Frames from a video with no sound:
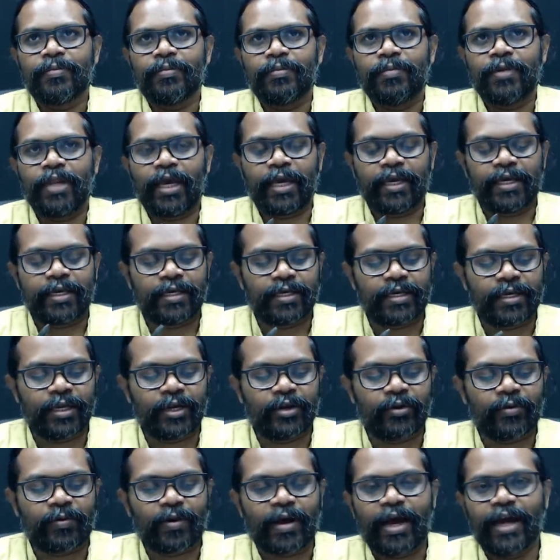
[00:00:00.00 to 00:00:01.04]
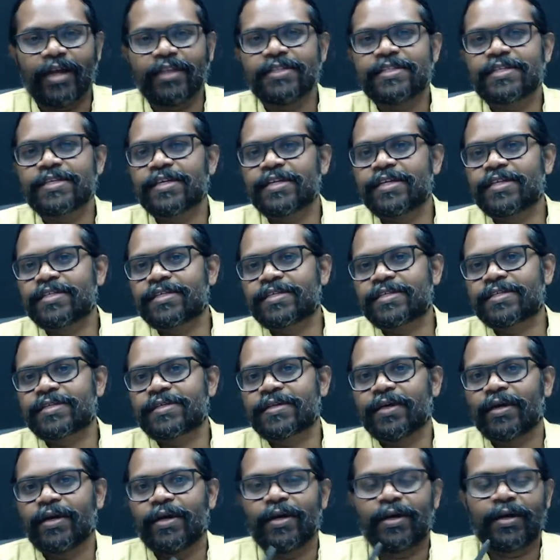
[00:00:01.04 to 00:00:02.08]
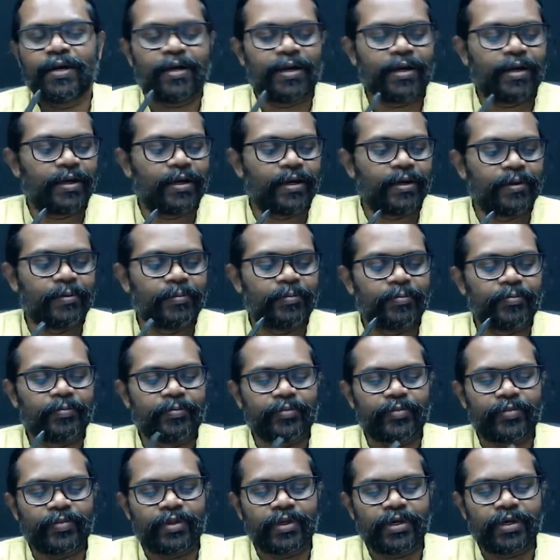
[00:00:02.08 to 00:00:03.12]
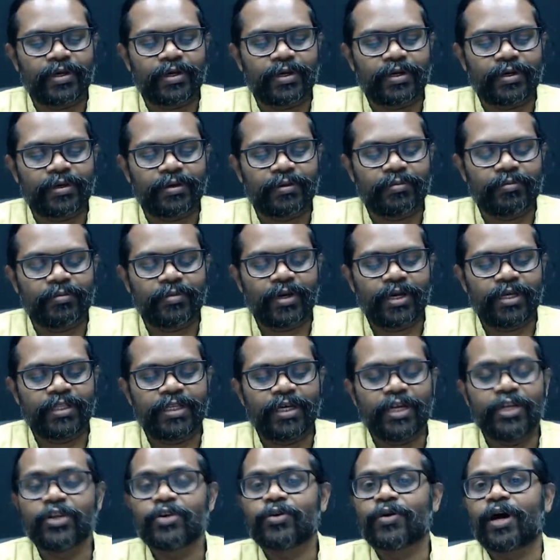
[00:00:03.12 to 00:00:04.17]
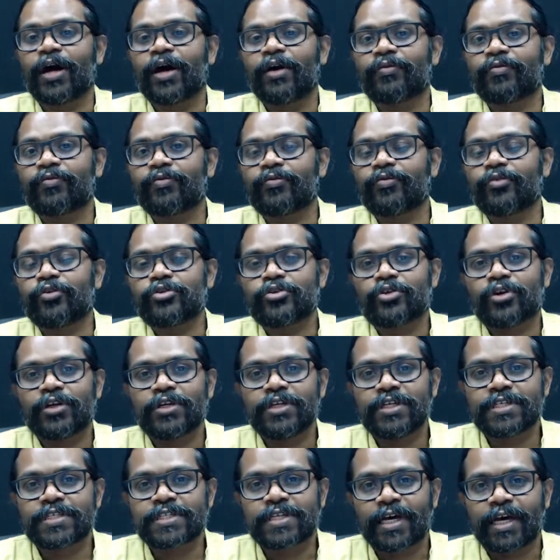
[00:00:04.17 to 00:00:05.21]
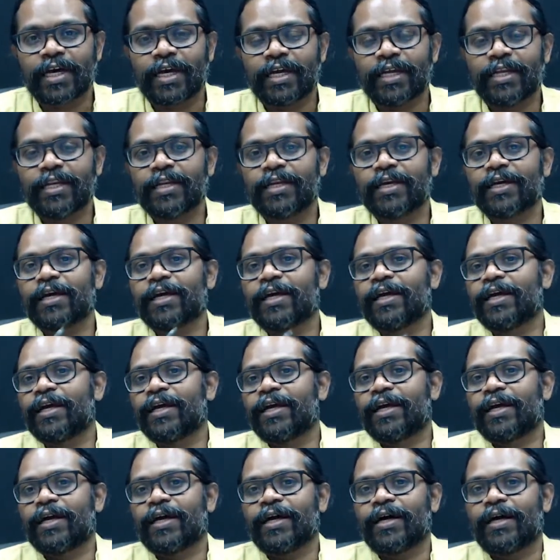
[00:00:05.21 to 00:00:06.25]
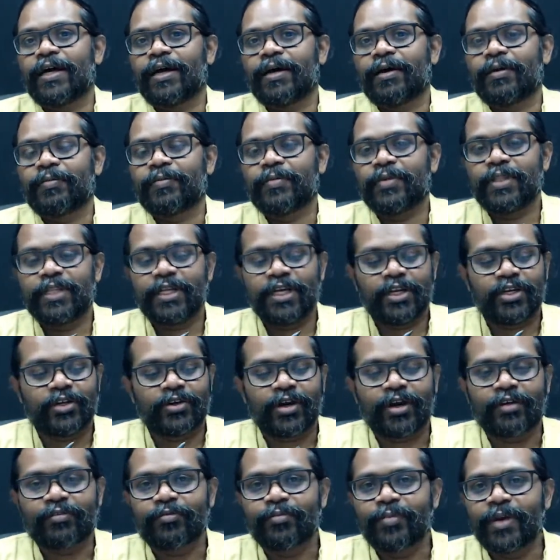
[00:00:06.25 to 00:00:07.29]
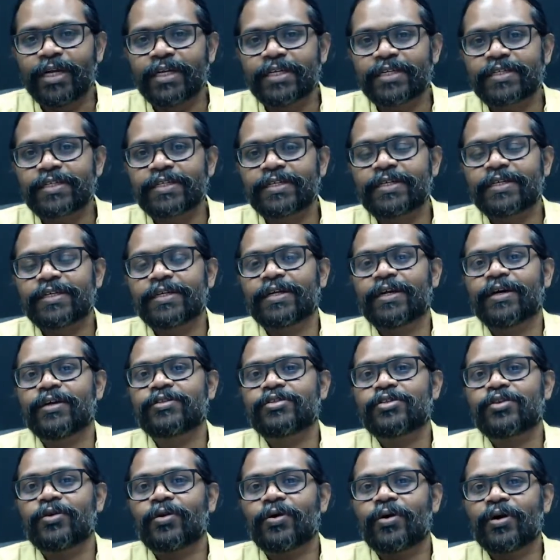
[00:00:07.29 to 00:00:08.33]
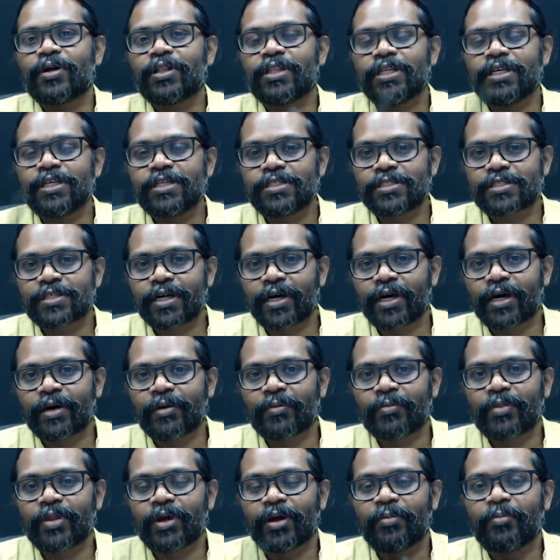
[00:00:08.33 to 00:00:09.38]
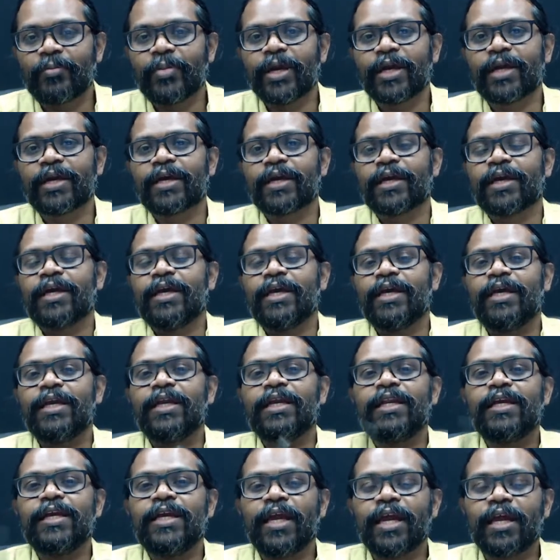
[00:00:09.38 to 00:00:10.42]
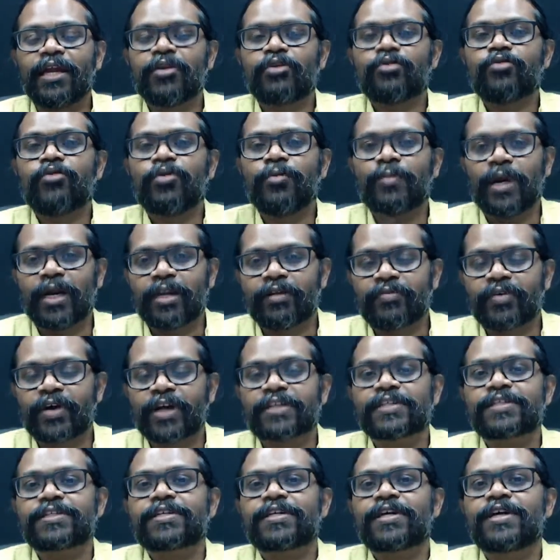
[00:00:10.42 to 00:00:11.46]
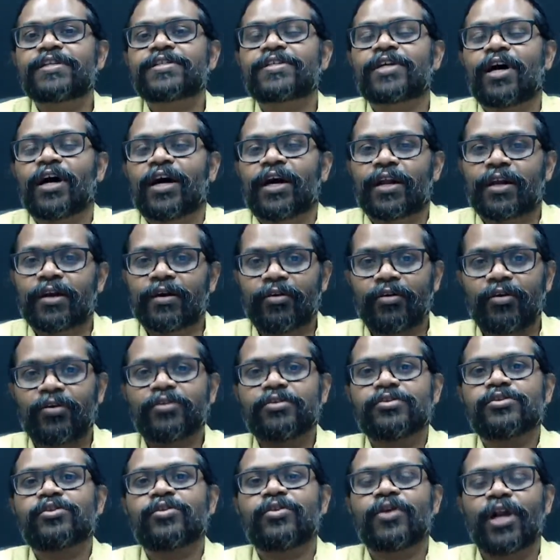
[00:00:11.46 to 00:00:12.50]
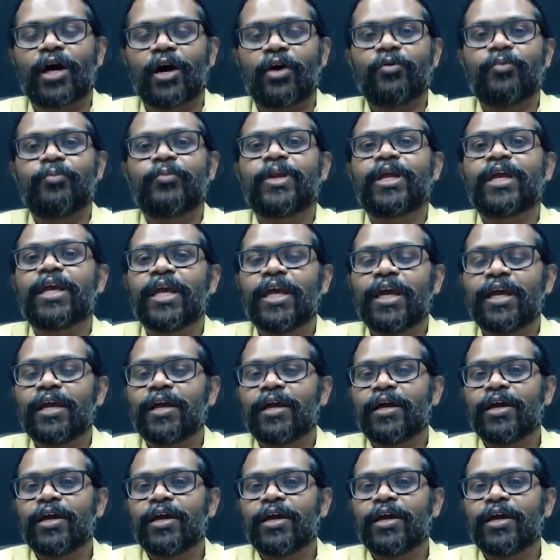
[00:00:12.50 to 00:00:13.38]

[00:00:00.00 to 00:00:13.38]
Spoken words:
like ANSYS. Um, then you have Photon Design. Then you have Mentor. So all these big EDA tool manufacturers are also now bringing